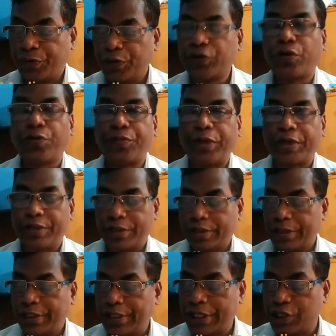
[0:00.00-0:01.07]
European
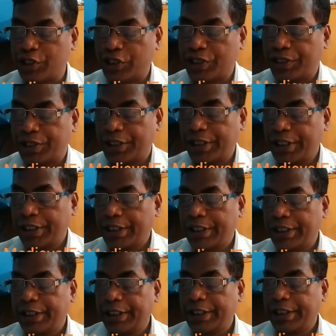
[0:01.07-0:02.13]
nations.
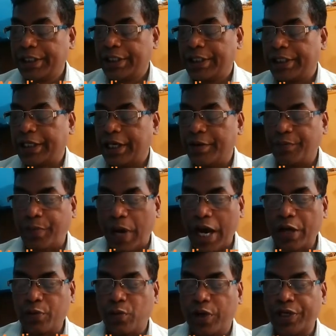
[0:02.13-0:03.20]
The
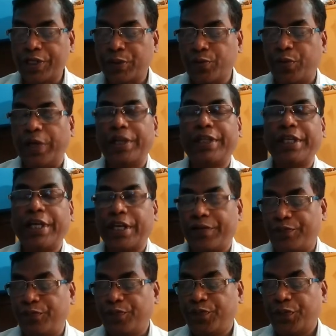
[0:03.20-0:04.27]
empire was wealthy
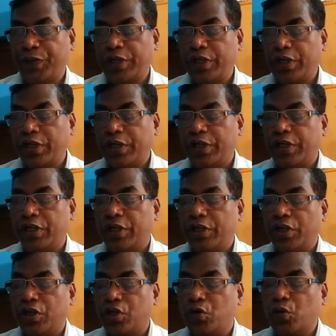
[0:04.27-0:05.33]
enough
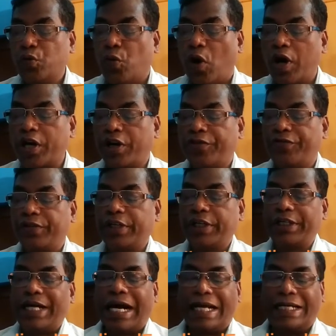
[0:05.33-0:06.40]
to ward off
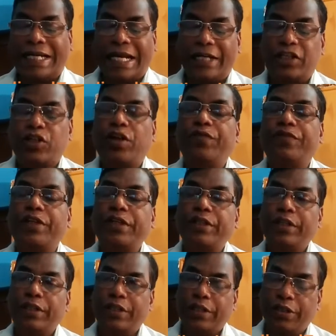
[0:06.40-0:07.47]
the attacks of
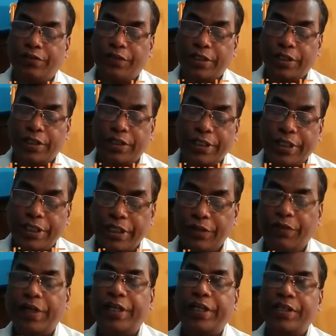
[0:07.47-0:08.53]
the
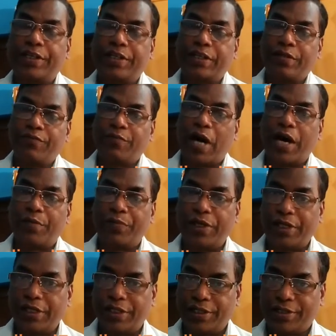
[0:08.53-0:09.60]
invaders,
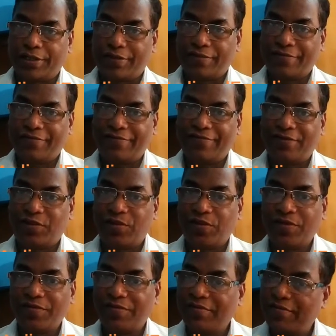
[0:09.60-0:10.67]
barbarians.
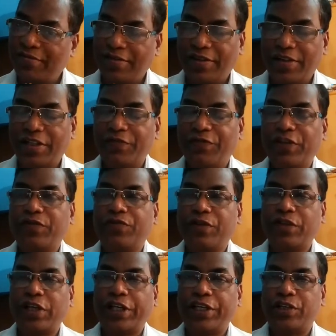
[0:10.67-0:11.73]
So very
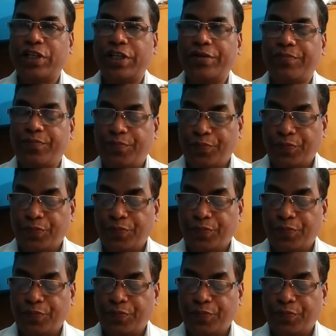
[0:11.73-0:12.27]
rich enough.